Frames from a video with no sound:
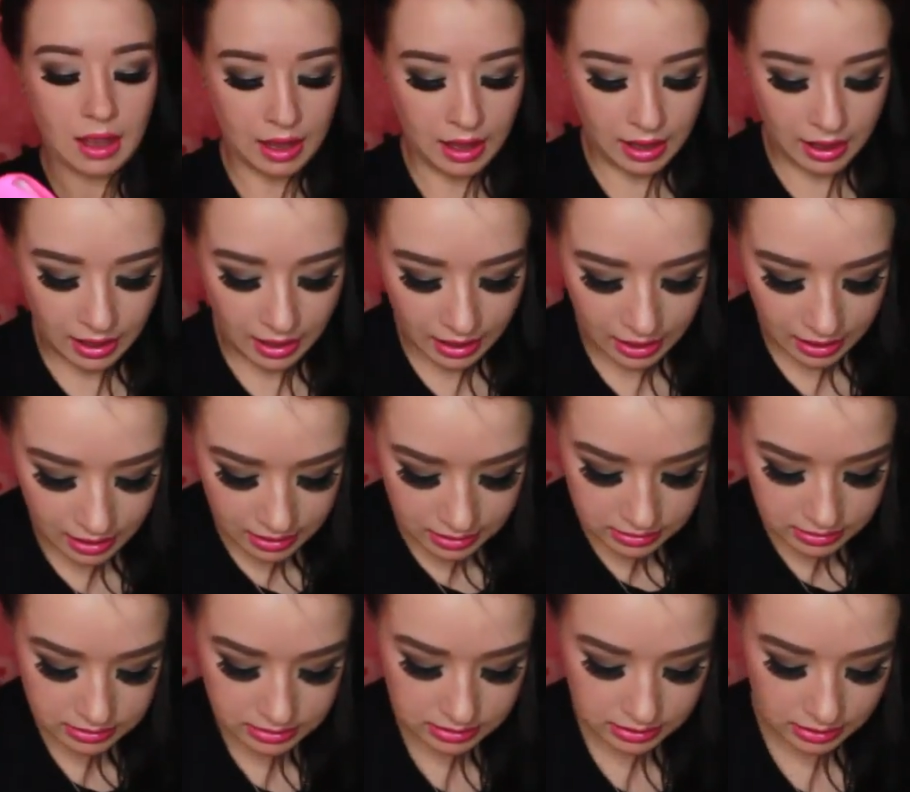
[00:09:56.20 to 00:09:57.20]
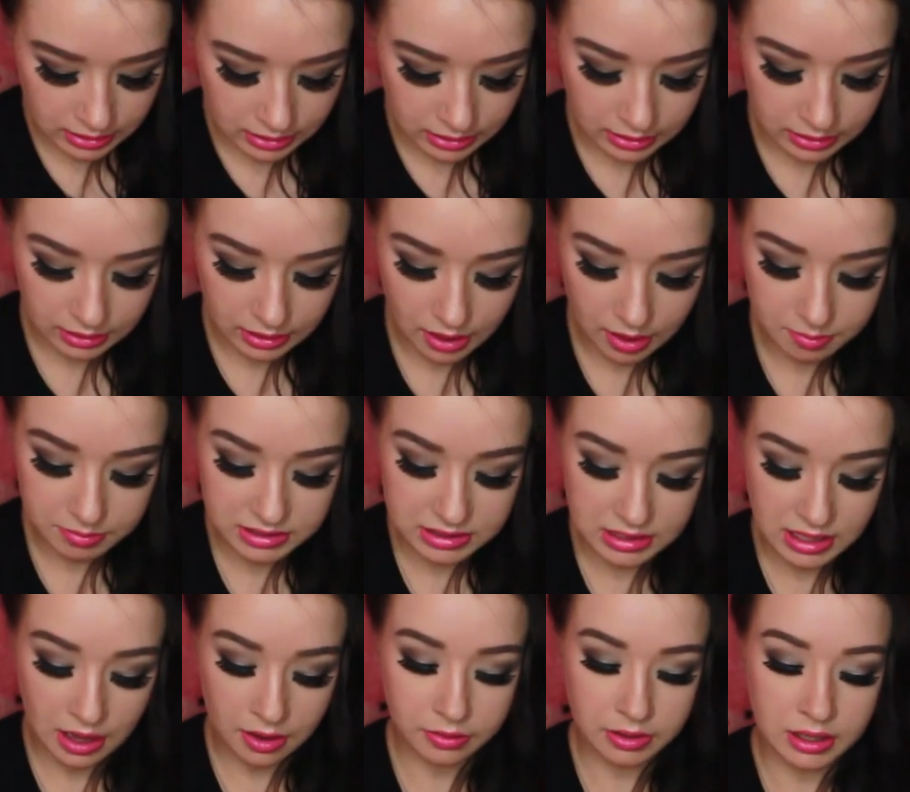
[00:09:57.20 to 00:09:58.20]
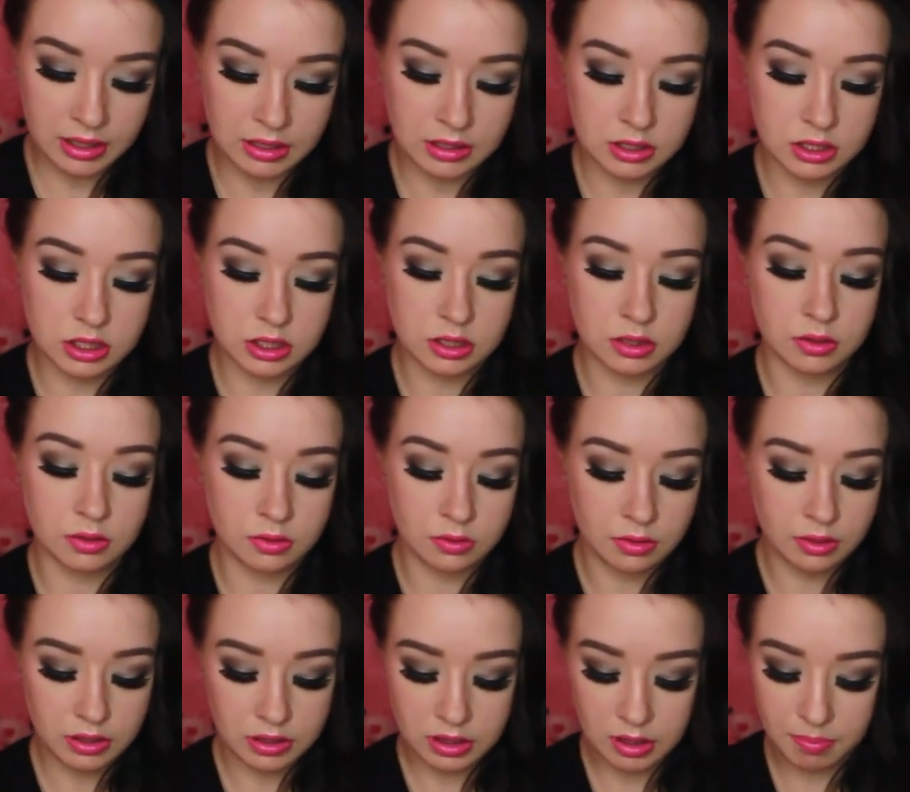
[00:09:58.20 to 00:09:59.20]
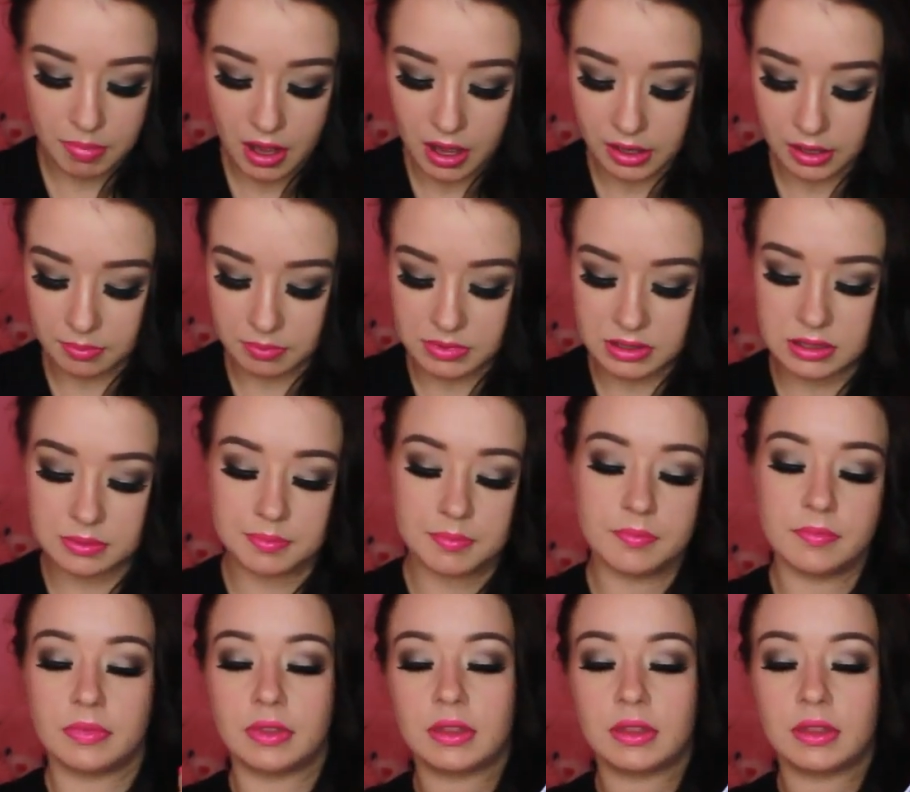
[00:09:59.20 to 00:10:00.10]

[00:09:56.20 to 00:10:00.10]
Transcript: and it comes down into the bottoms.